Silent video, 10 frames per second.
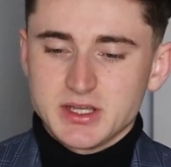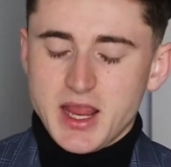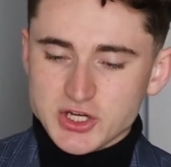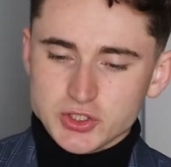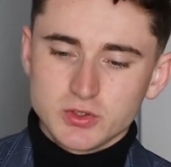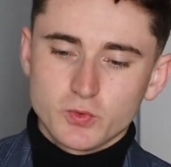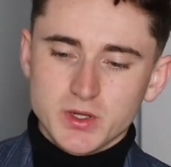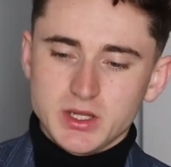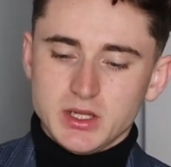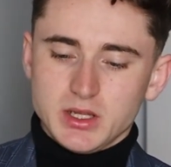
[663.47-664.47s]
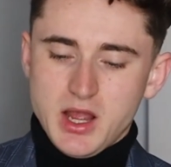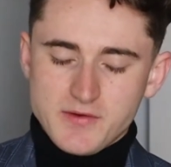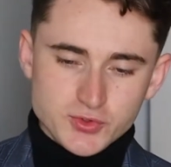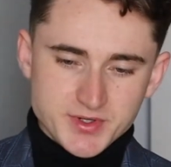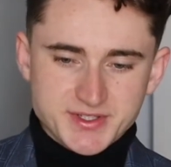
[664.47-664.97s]
Actually, we
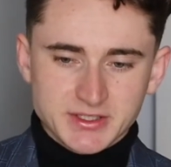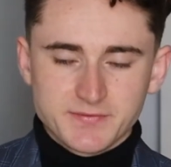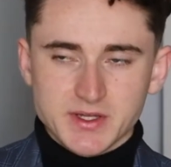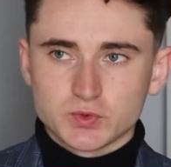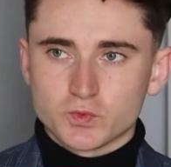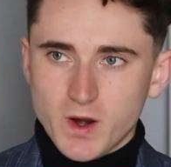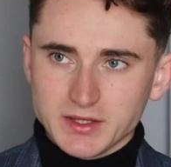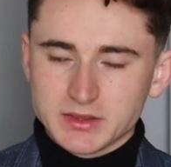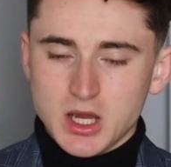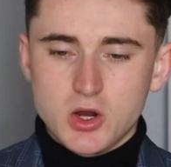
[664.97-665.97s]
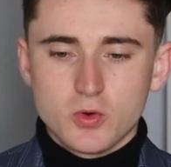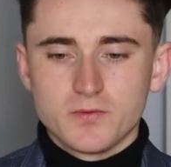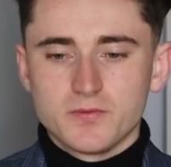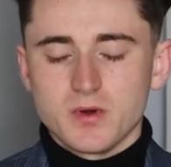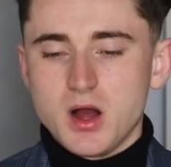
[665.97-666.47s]
have to understand that right
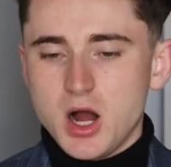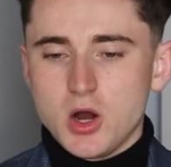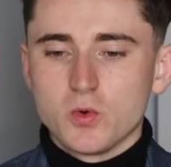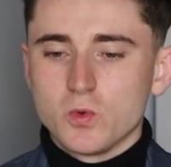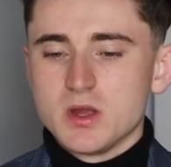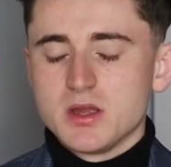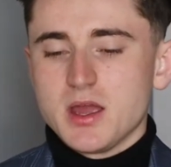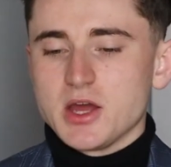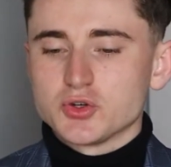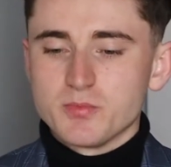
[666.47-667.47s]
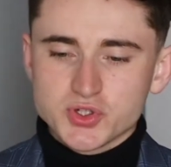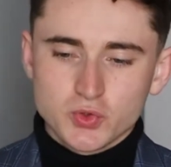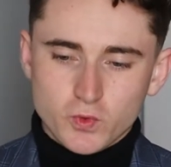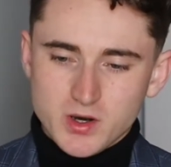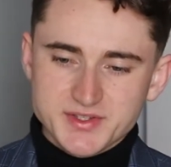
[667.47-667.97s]
now how
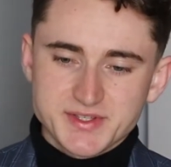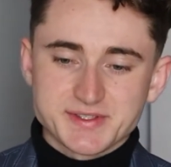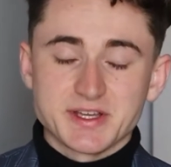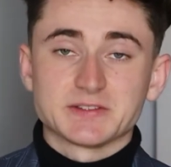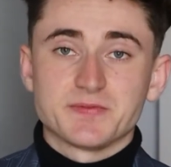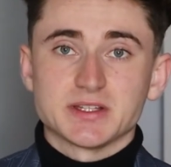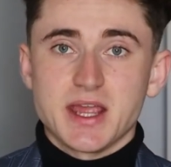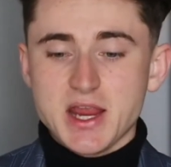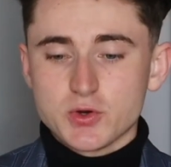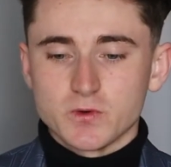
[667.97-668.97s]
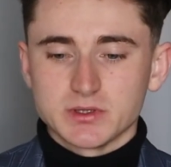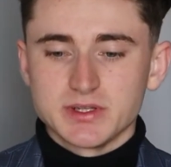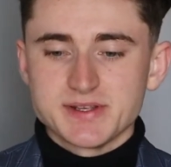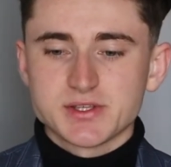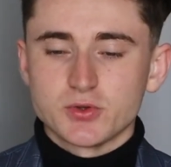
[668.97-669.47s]
attribution works is not that
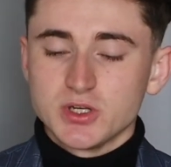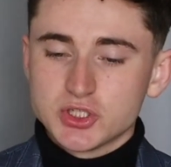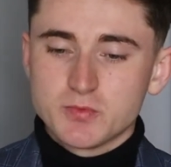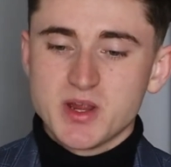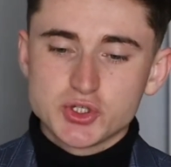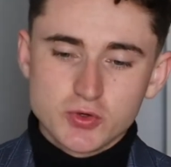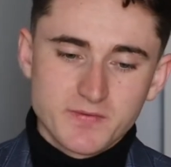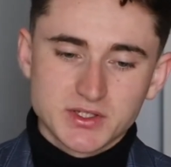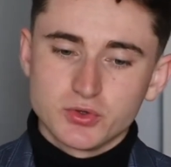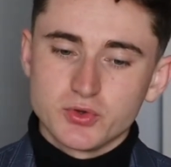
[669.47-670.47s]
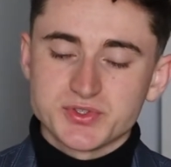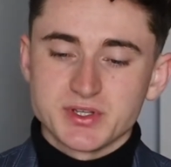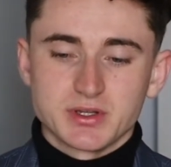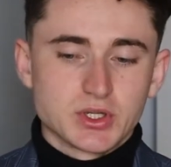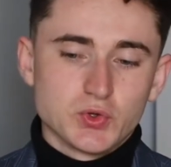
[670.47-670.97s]
accurately, so you need to make sure that you're
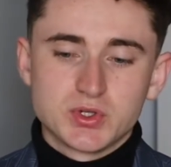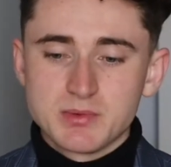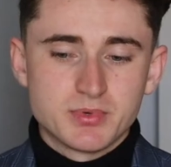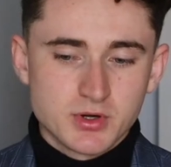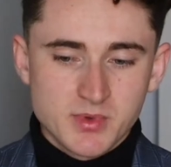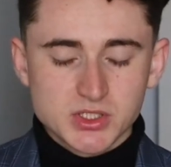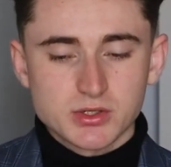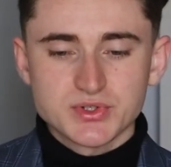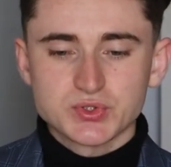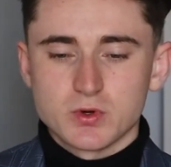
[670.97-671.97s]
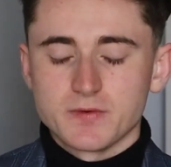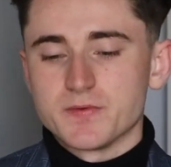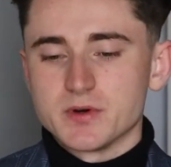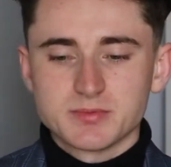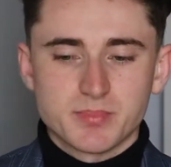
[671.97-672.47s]
using UTM parameters or
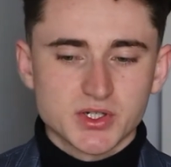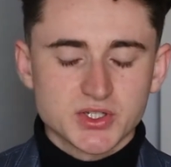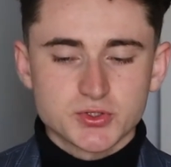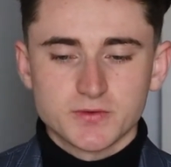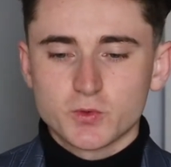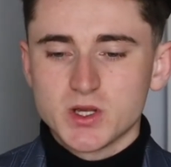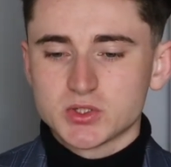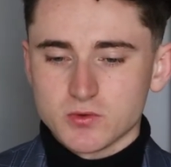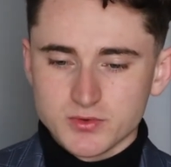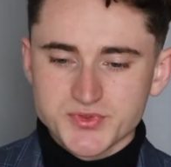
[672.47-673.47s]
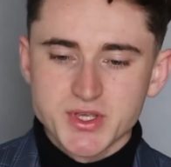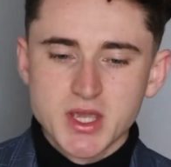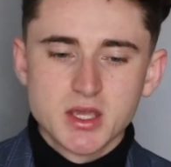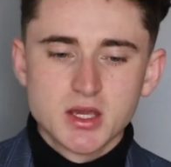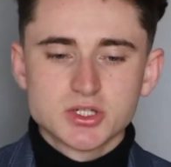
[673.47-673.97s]
third-party software tools
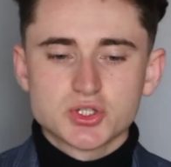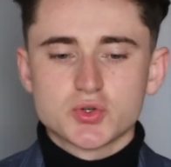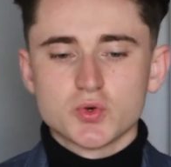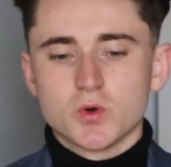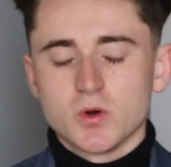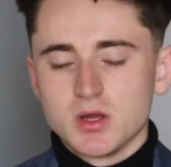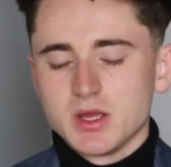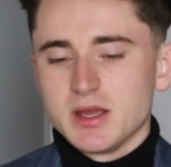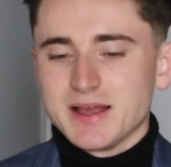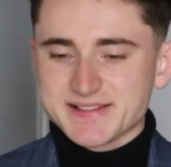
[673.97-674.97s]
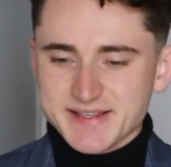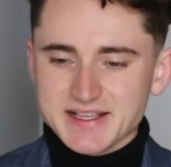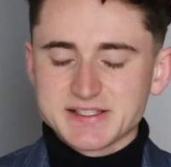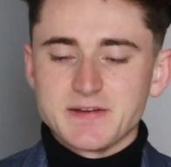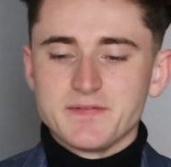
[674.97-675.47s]
to
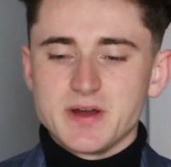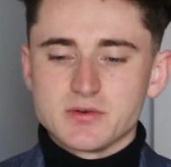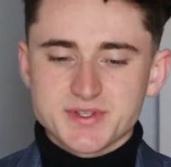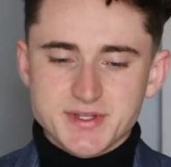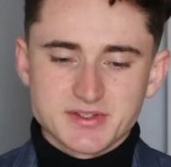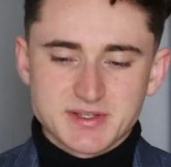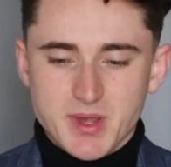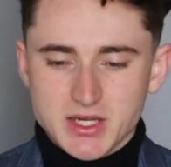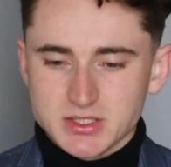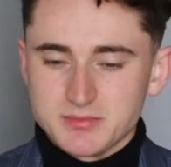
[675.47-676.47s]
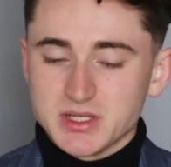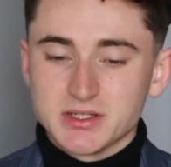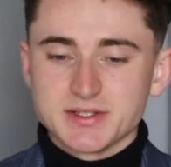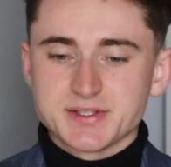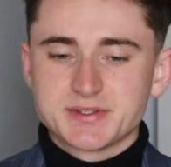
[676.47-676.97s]
assess the results better,
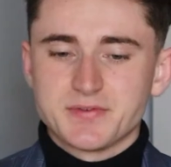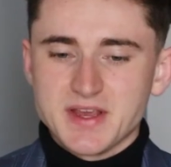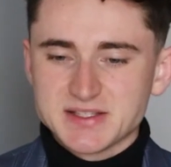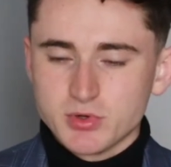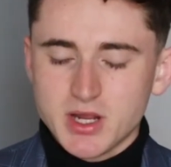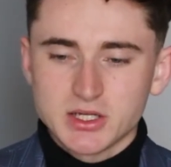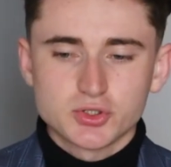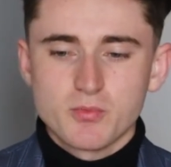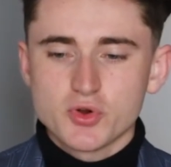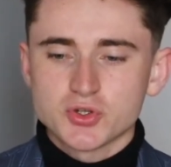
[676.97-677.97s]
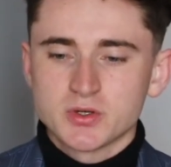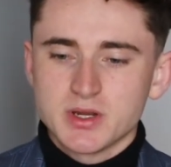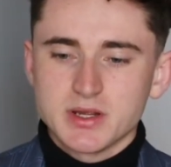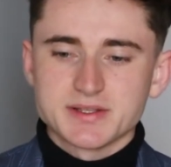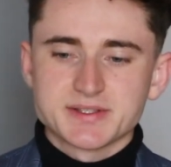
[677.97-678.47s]
because Facebook ad attribution
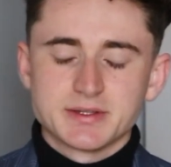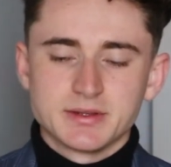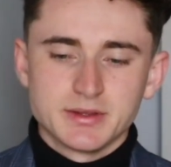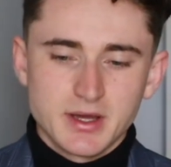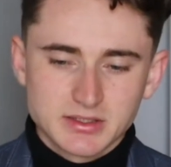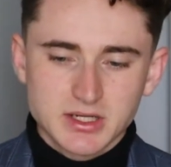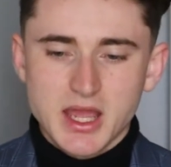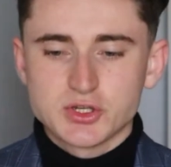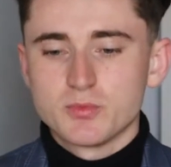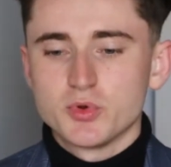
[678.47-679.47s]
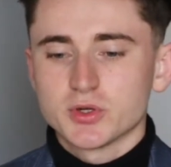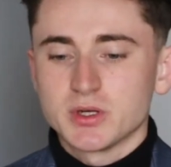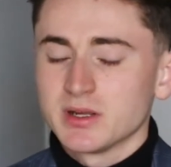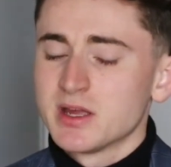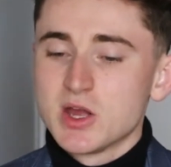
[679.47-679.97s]
is not
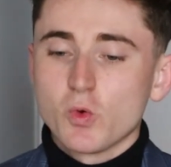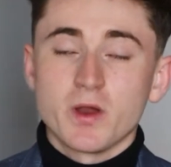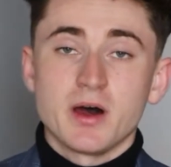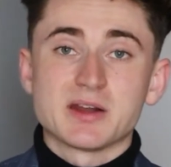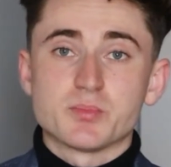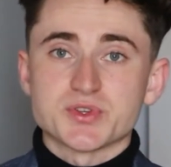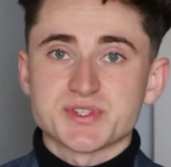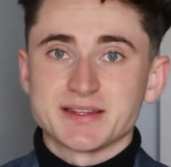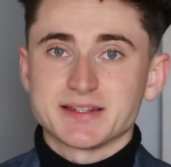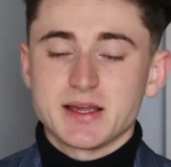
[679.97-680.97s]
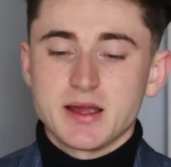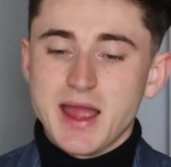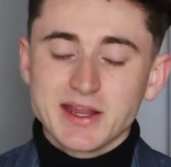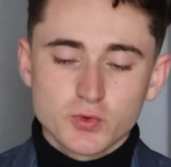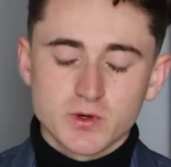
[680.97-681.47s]
attributing 100%
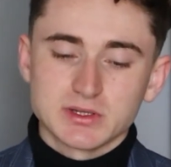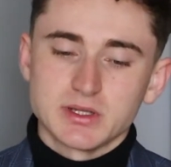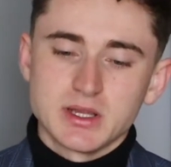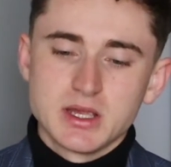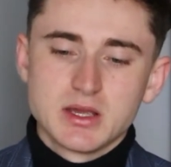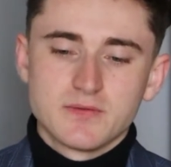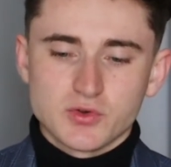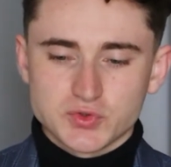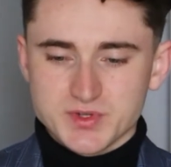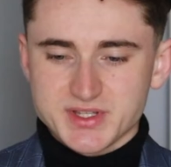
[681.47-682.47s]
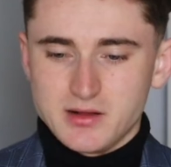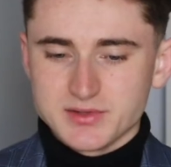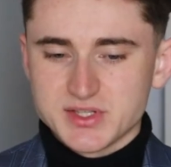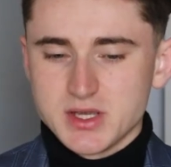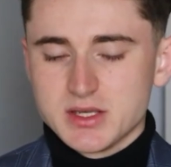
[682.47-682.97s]
accurately those
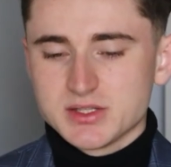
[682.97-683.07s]
results.